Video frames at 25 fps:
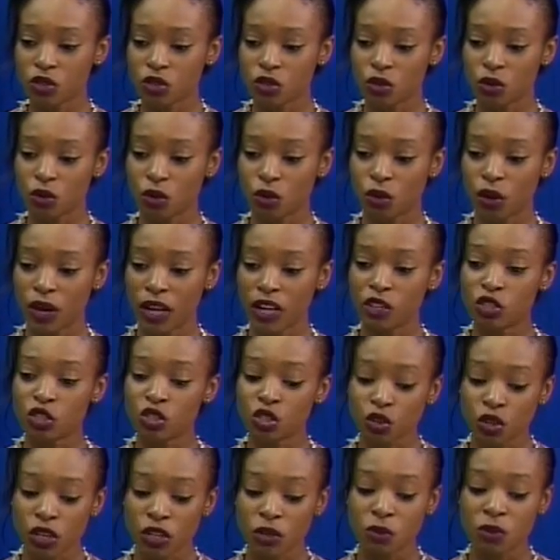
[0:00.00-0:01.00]
to
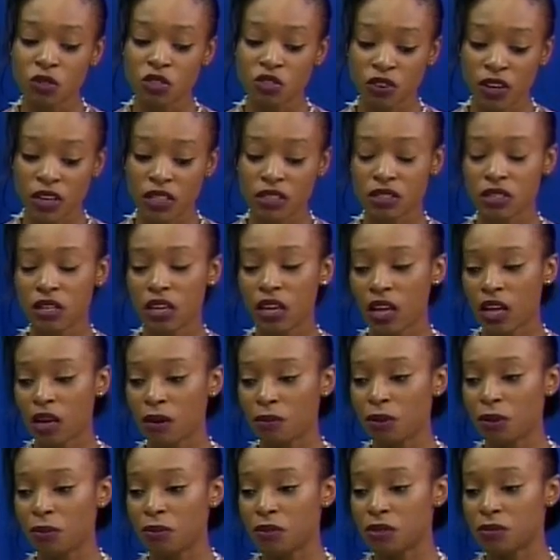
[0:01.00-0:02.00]
ensure that we strengthen the Guyana
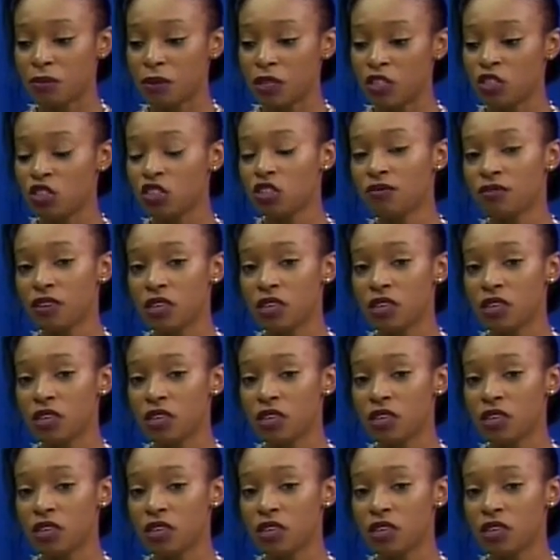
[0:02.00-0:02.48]
People's Militia.